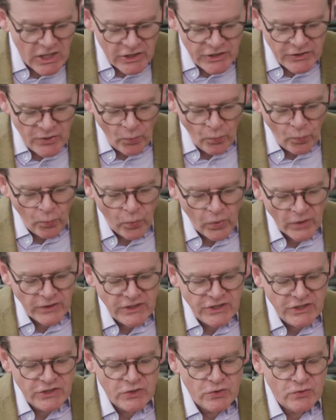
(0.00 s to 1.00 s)
You know, what
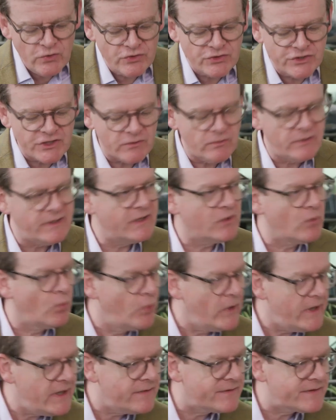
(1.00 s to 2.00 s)
are you doing
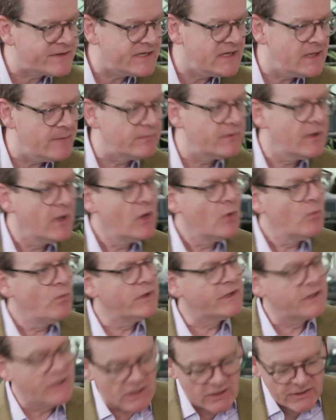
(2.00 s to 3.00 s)
with TIP
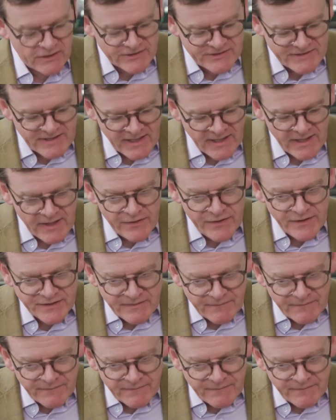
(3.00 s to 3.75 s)
regards the